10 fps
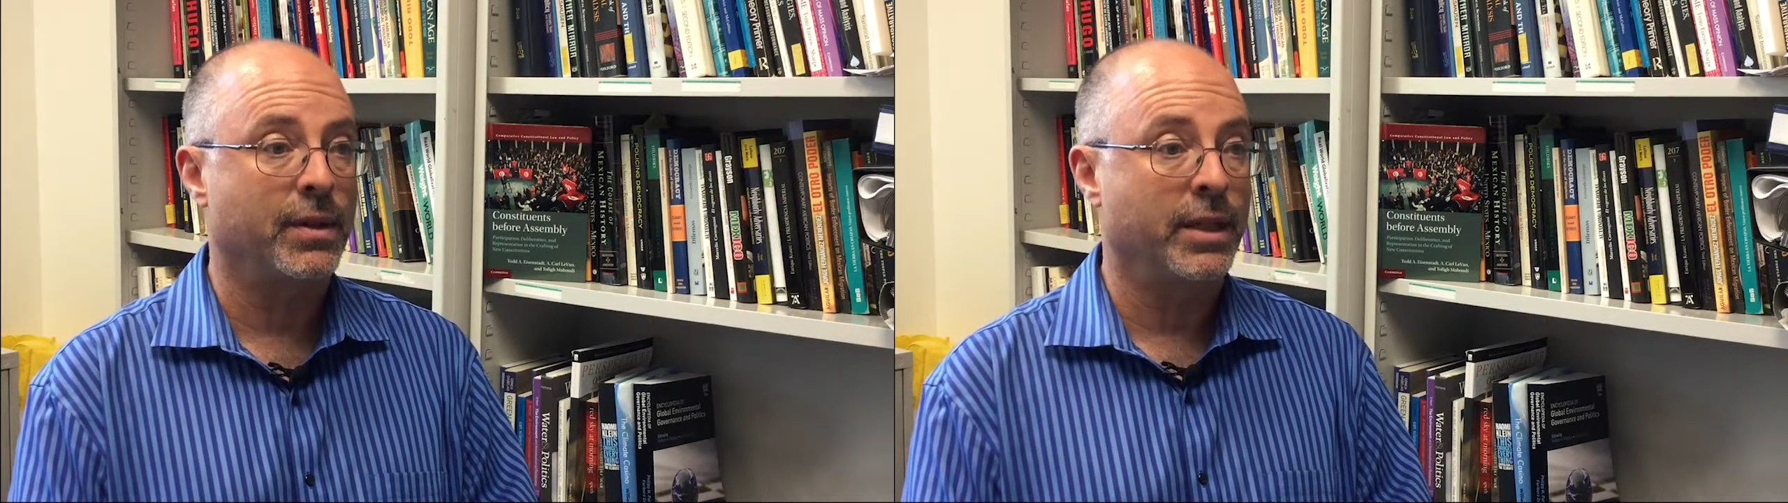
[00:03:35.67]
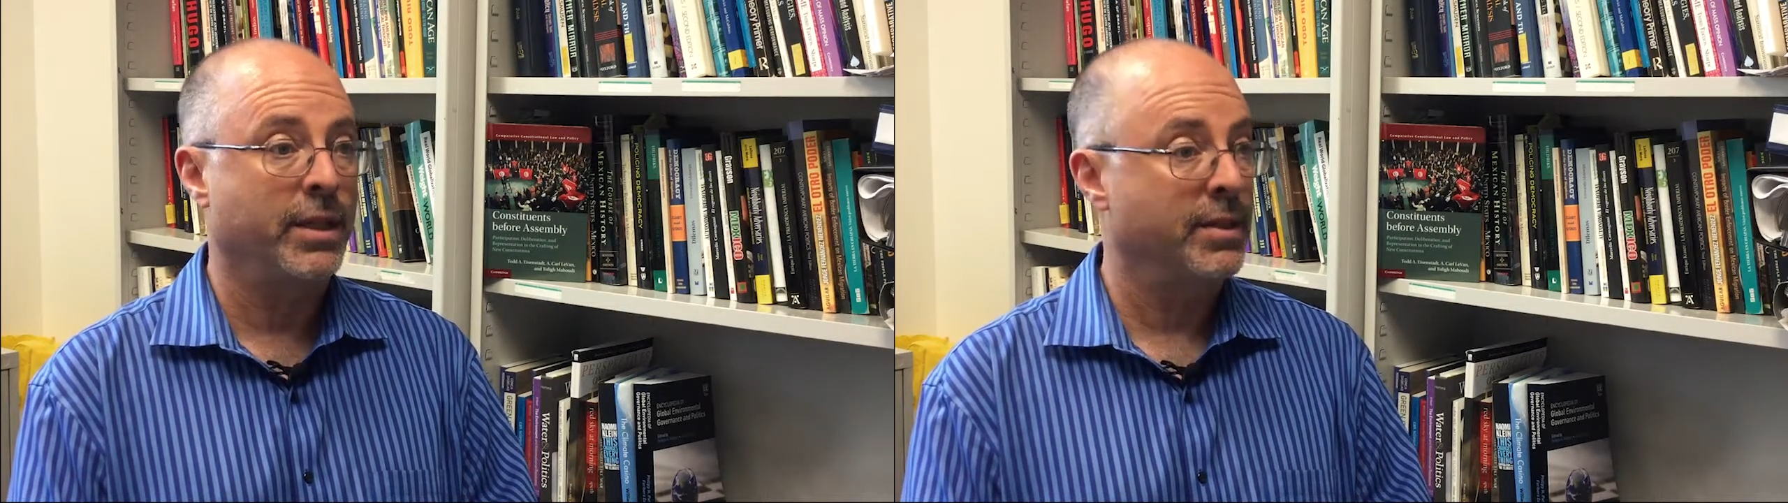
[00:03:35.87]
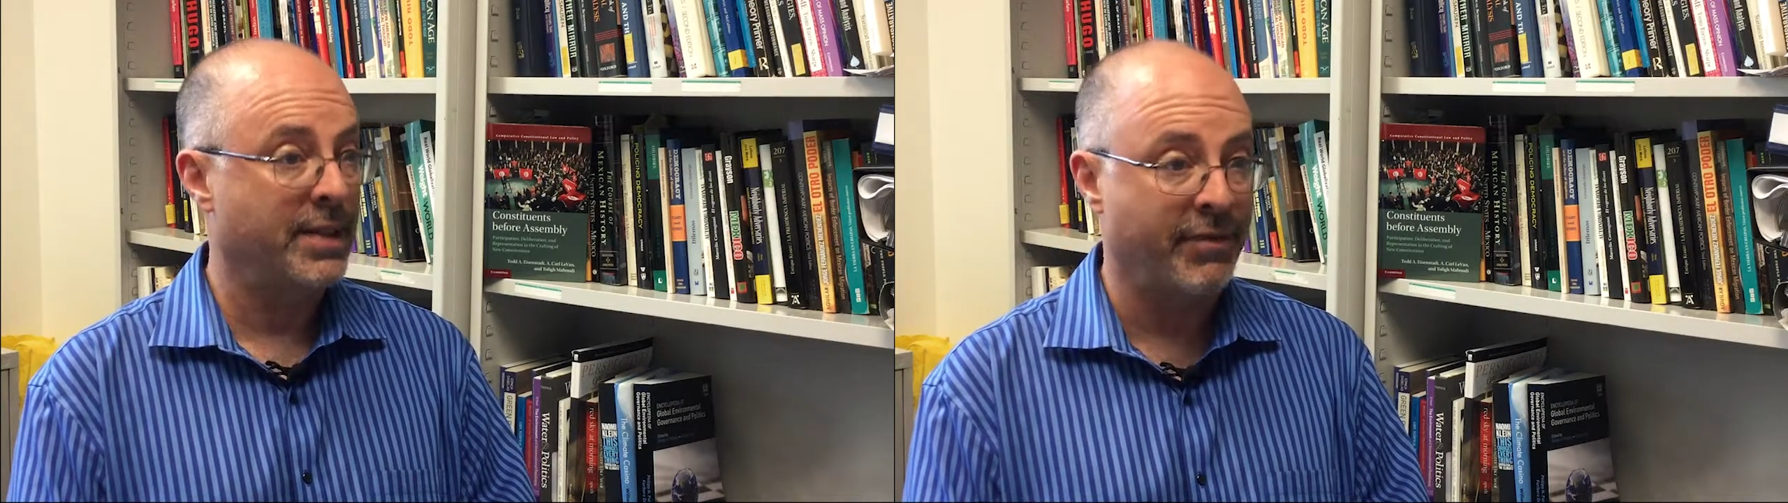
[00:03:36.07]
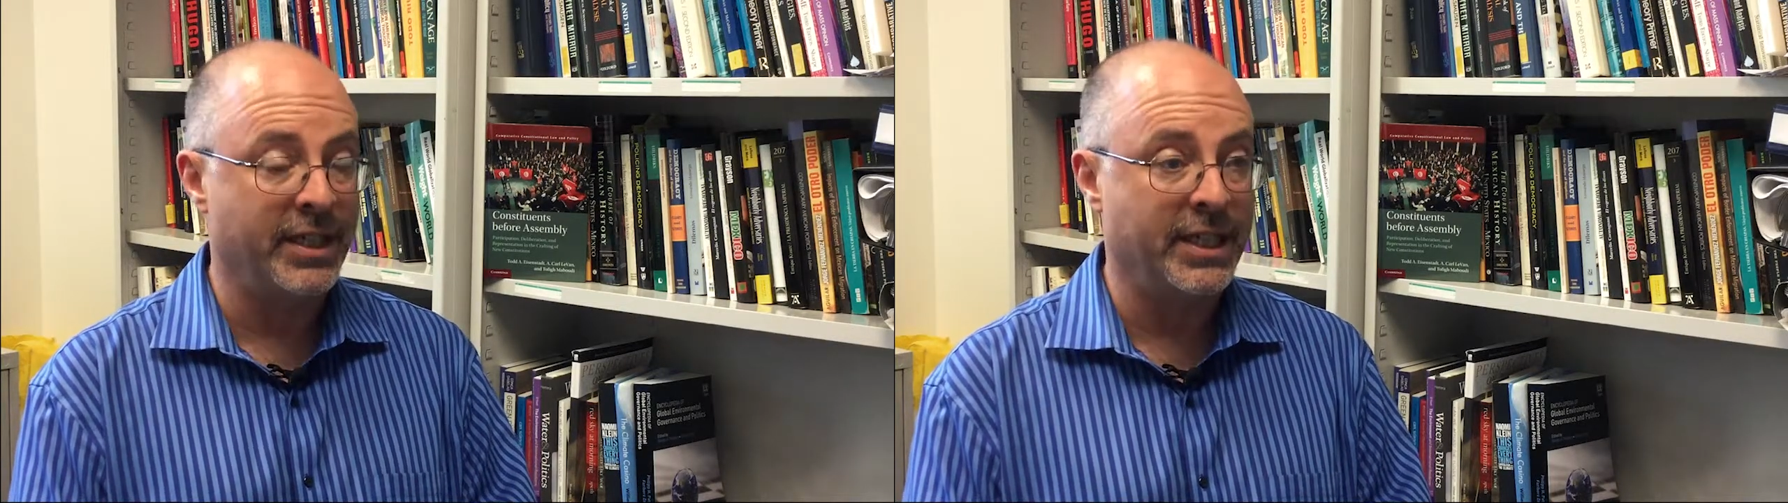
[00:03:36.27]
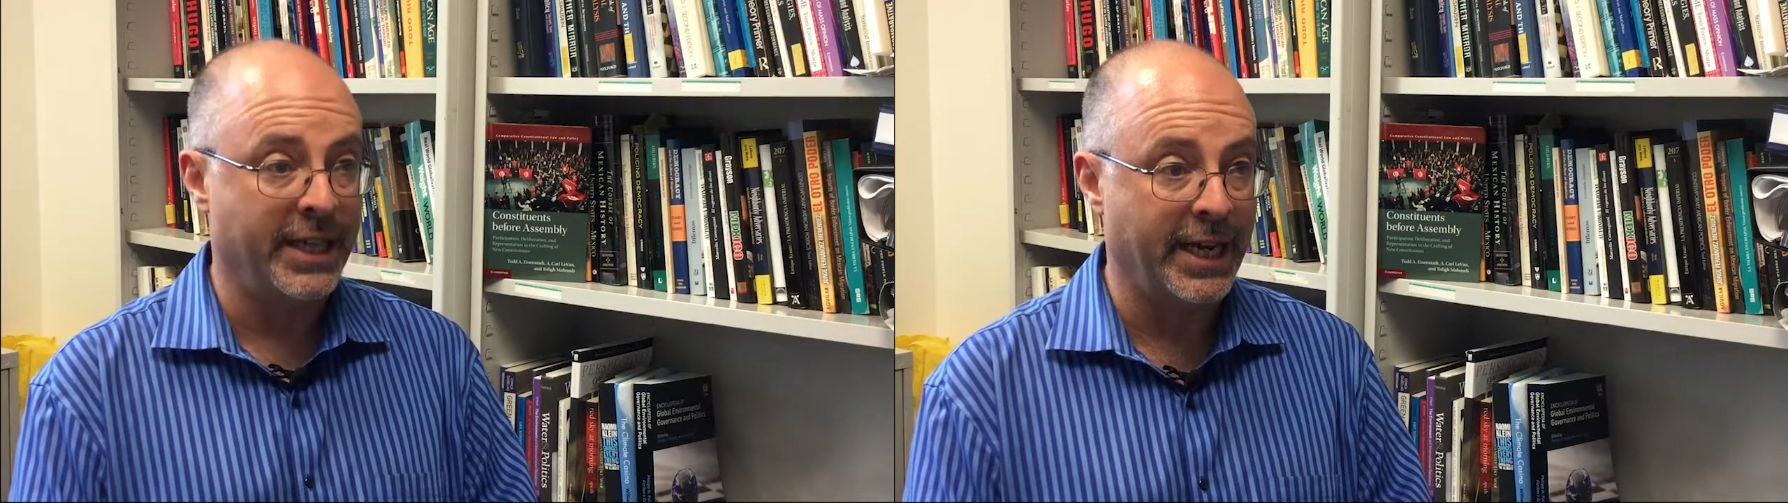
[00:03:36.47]
in
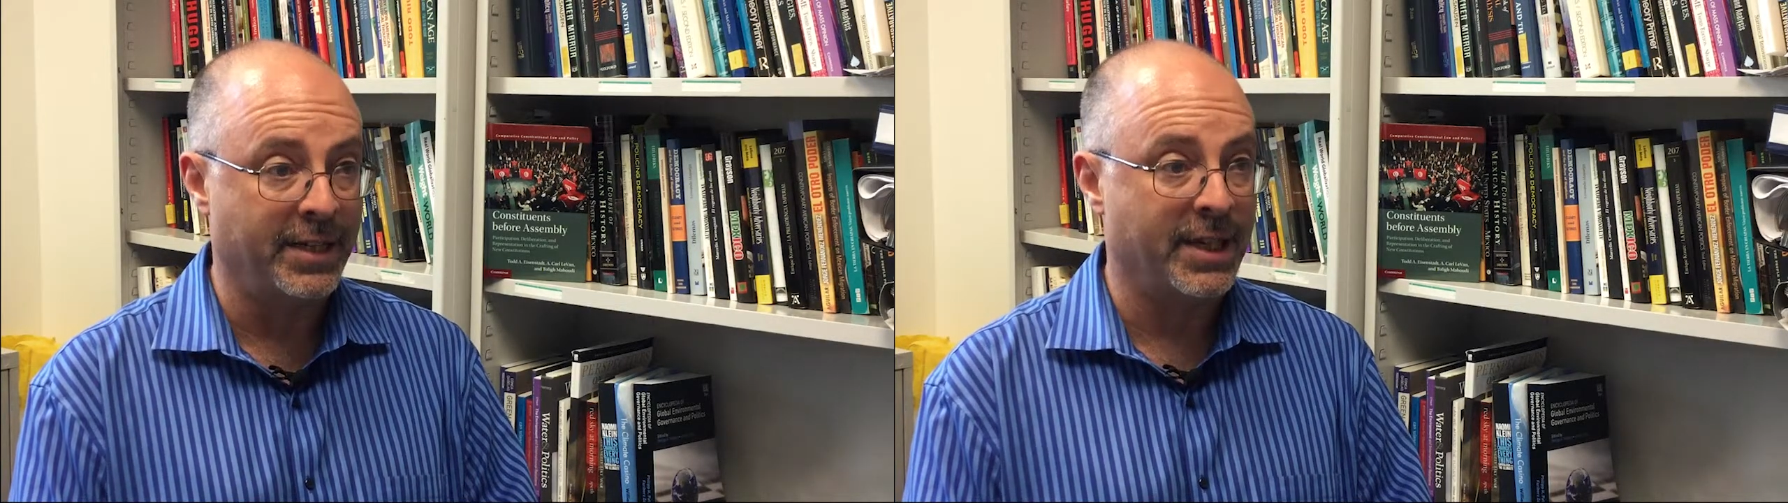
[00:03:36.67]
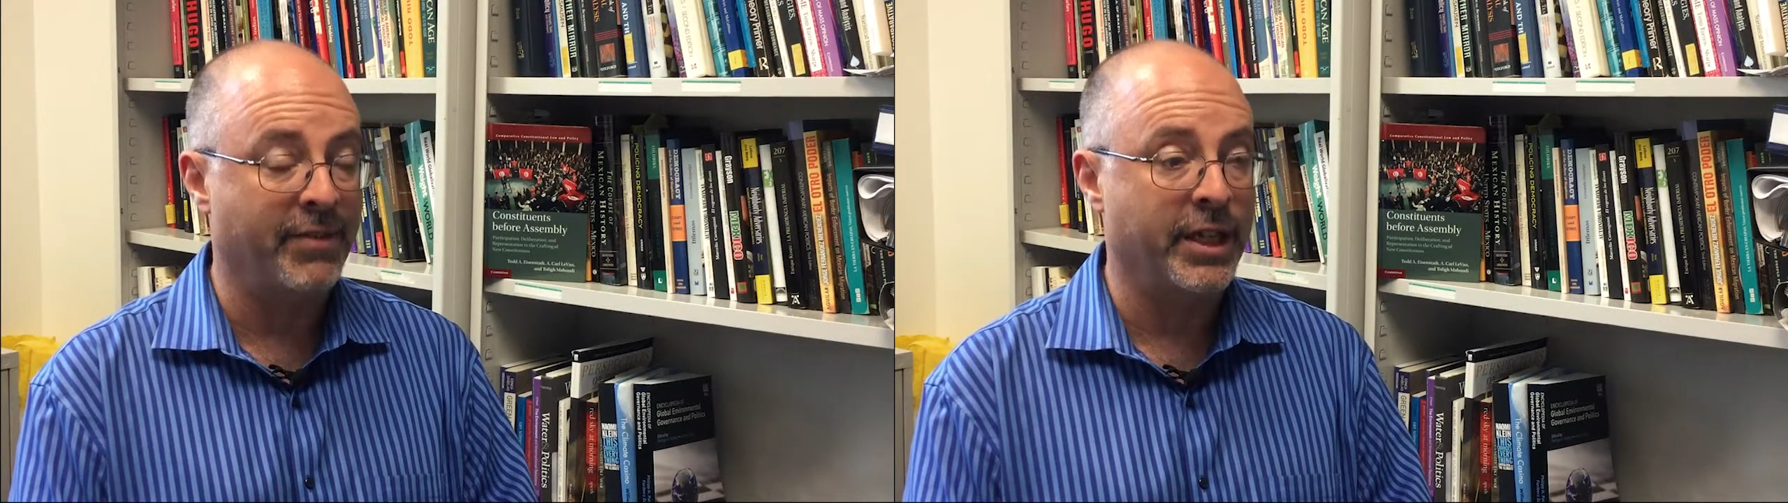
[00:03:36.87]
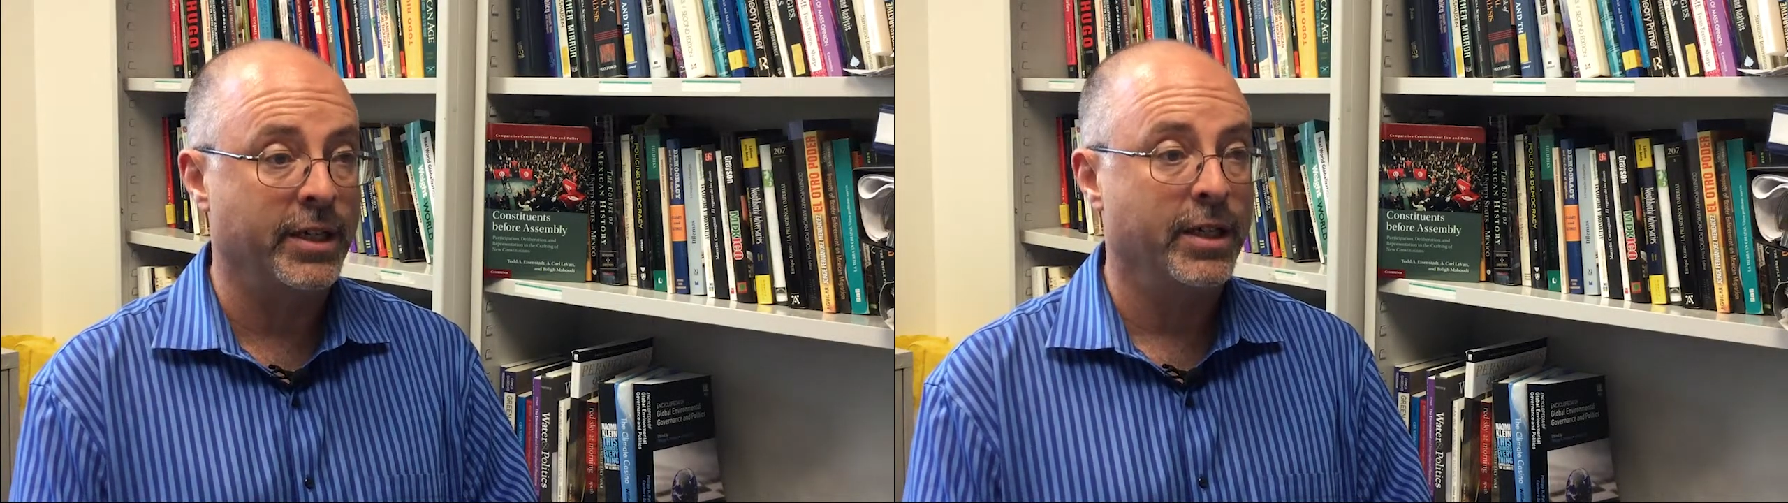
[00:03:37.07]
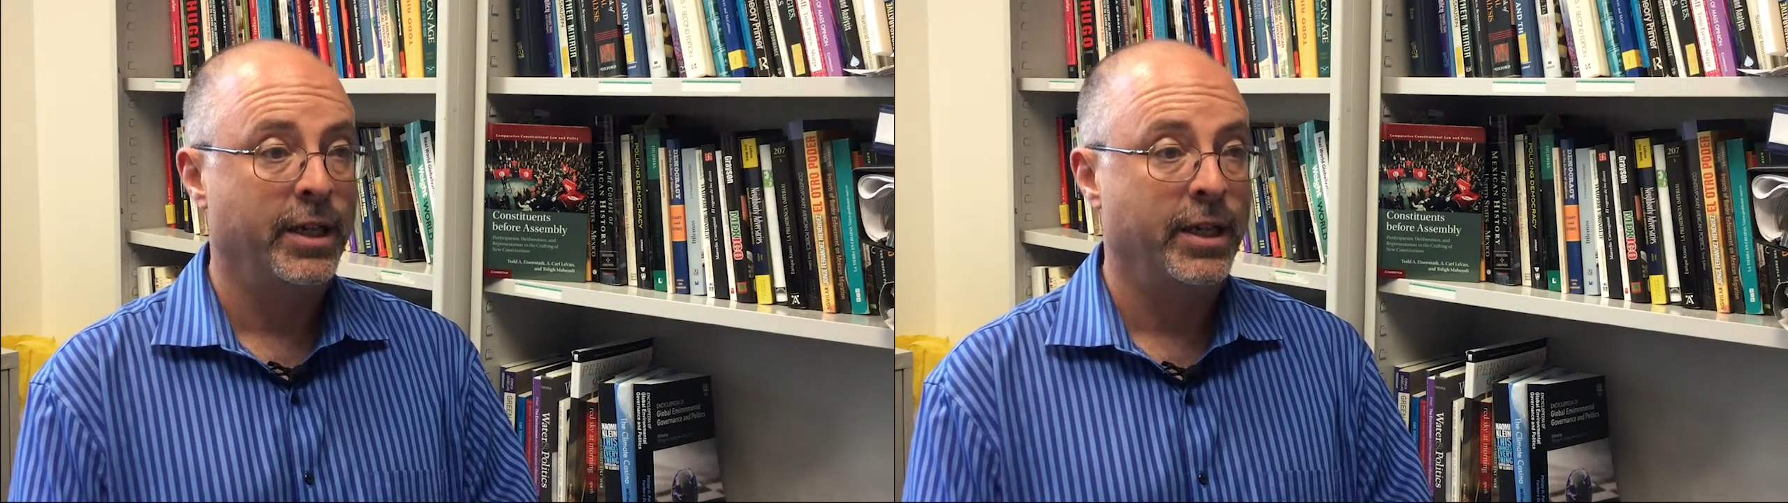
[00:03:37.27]
1787,